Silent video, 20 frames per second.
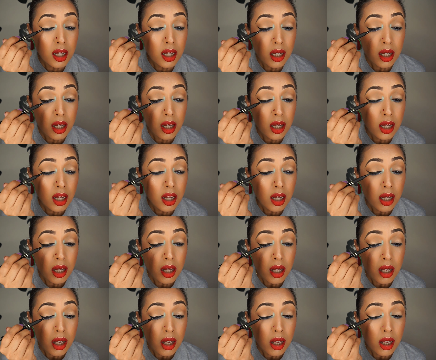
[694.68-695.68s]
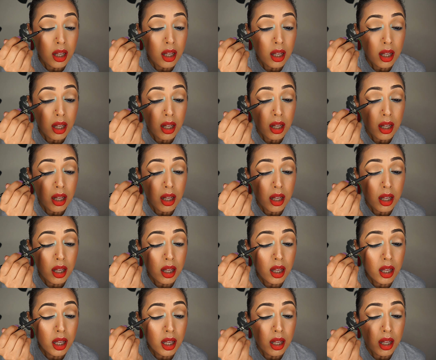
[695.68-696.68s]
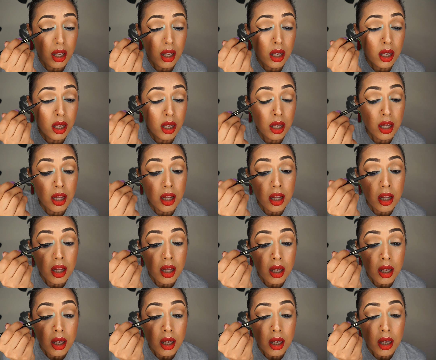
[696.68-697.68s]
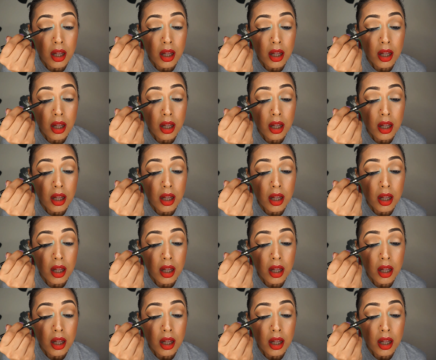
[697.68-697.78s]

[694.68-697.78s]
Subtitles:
(no one is talking)